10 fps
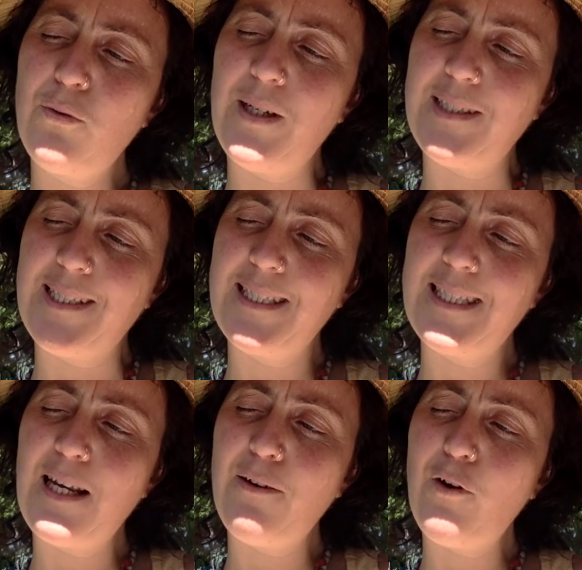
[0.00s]
trees
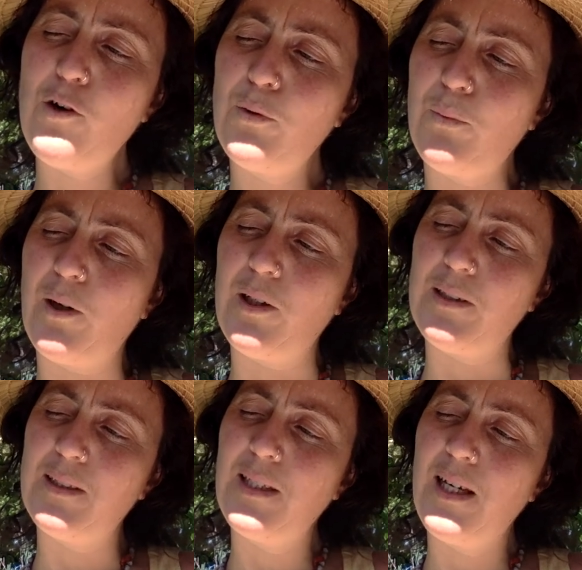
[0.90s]
instead of old
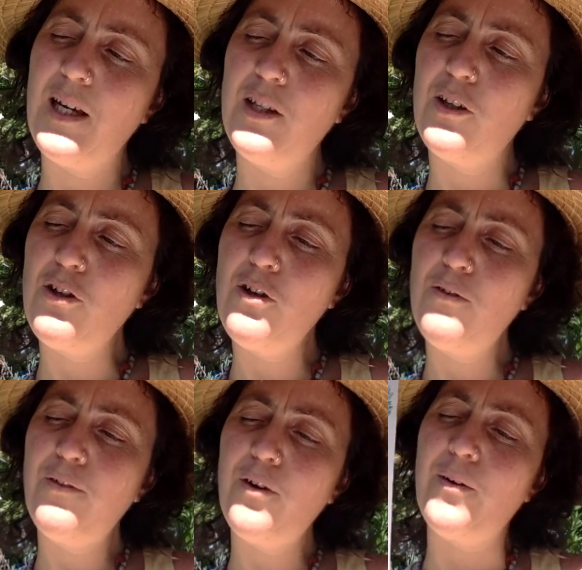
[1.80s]
ones. The
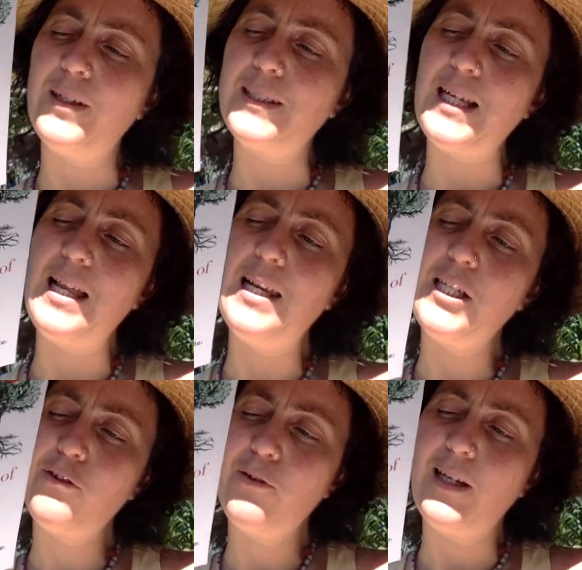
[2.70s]
new forests are
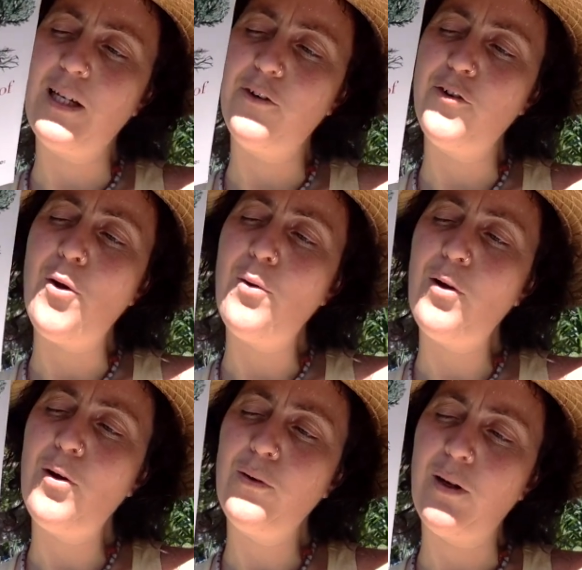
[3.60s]
literally no
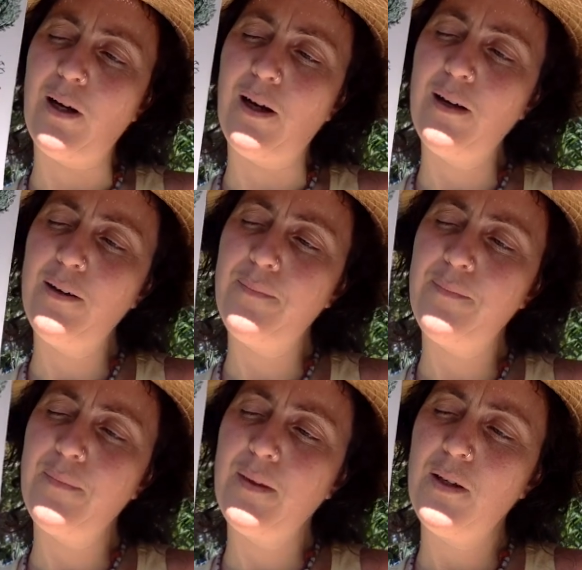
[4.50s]
longer
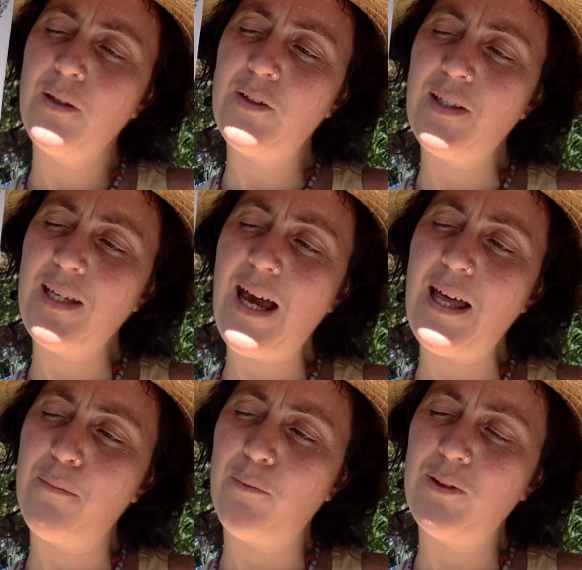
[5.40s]
to the
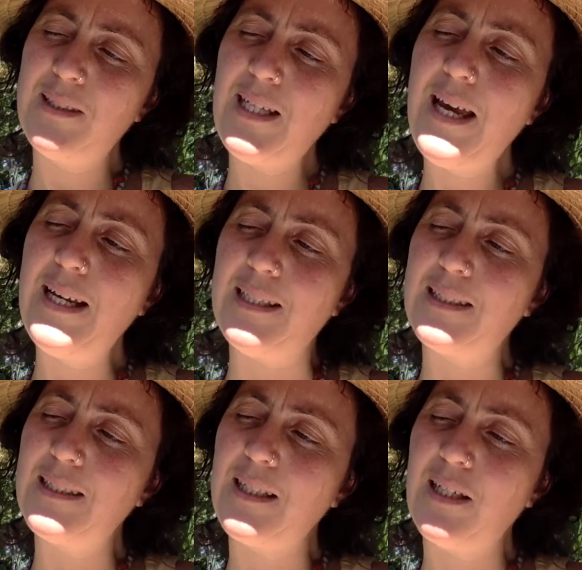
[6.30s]
animals'
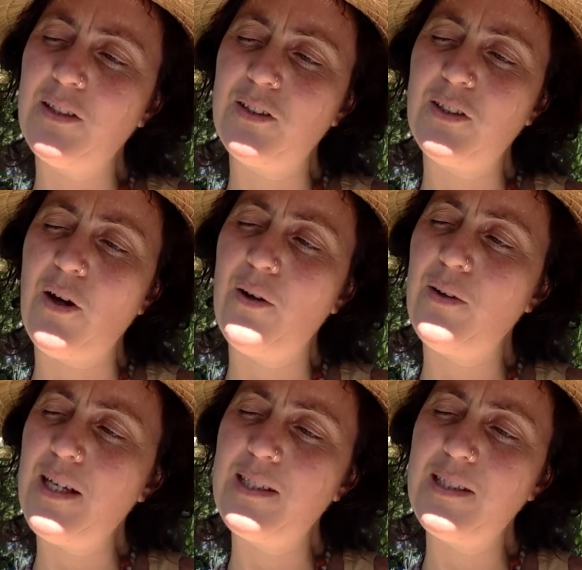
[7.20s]
taste, and so
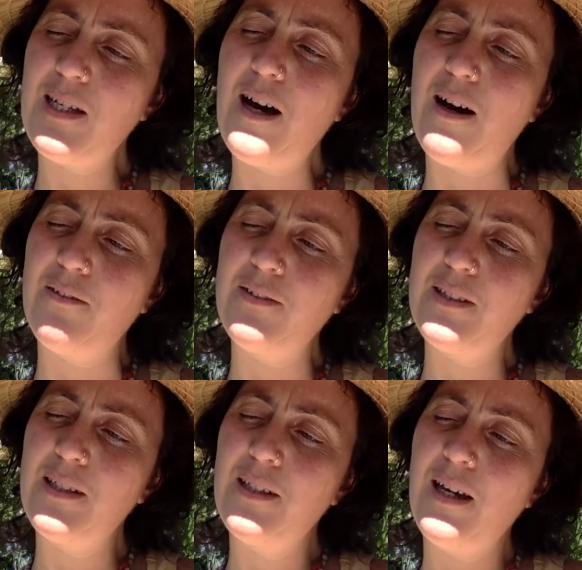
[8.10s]
they
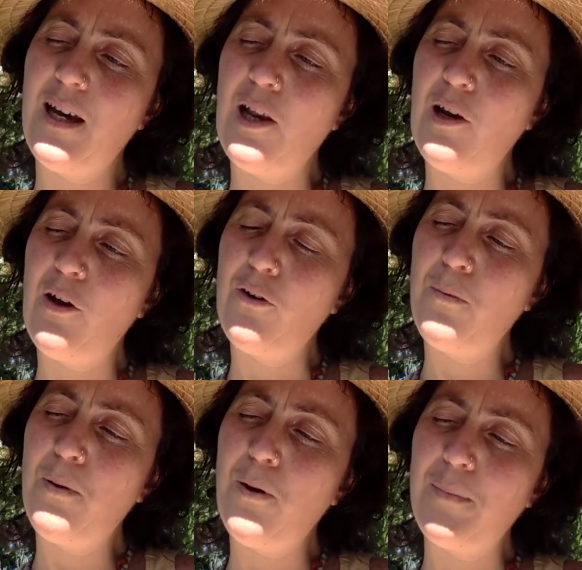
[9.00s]
starved, and
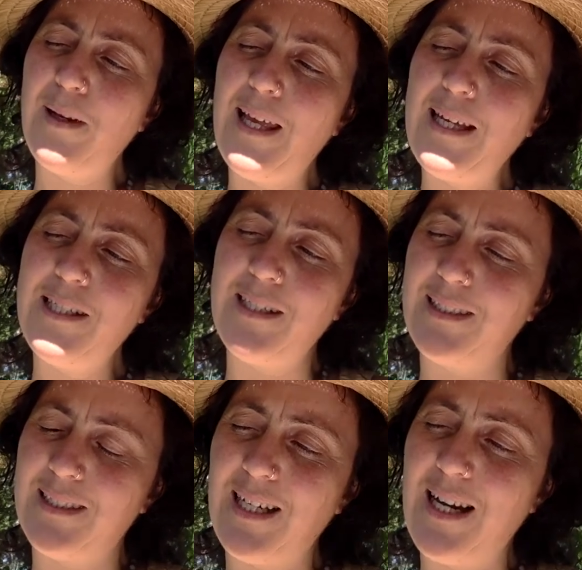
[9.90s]
local
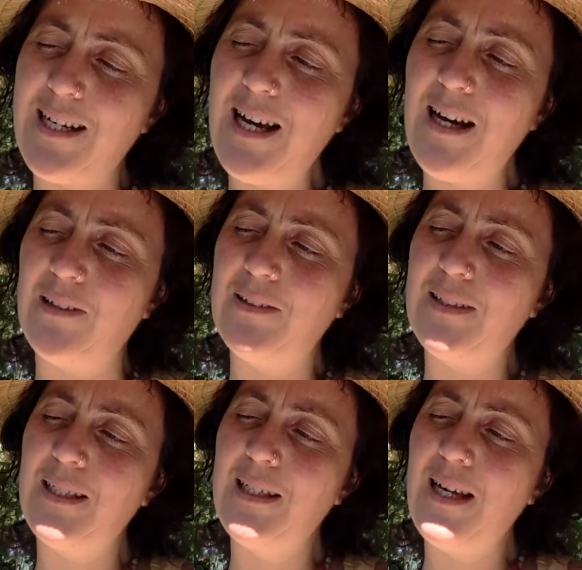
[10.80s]
populations died
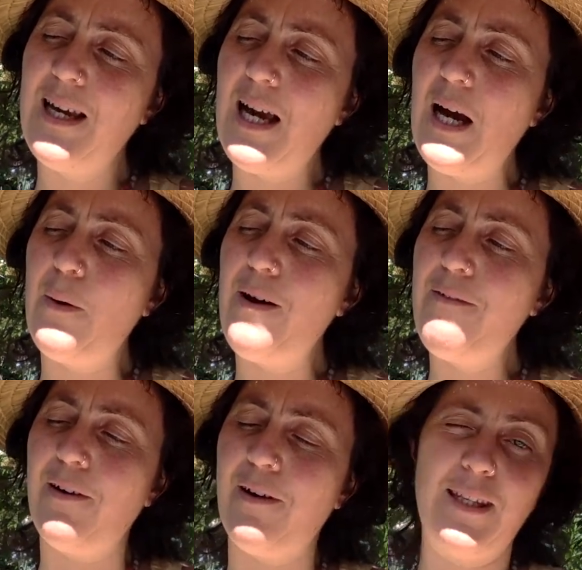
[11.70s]
out.
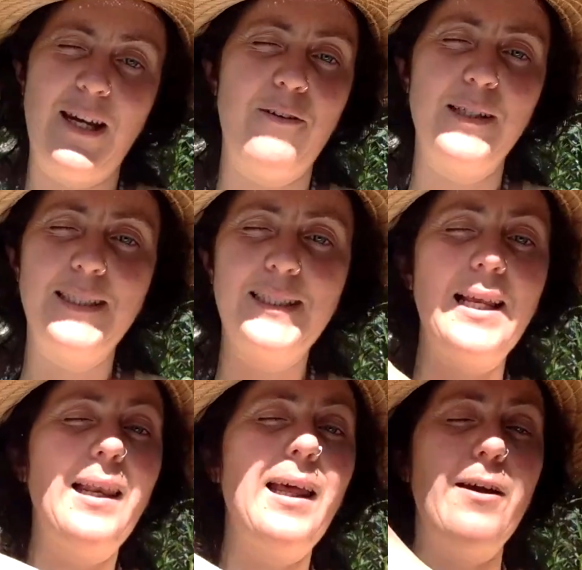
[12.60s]
However, there are
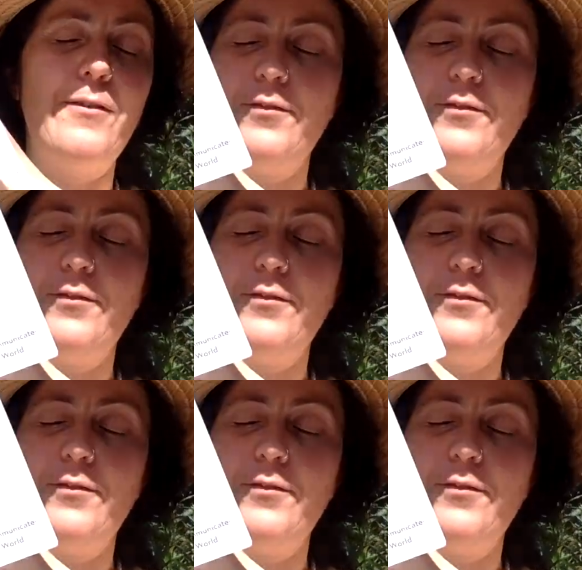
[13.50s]
still a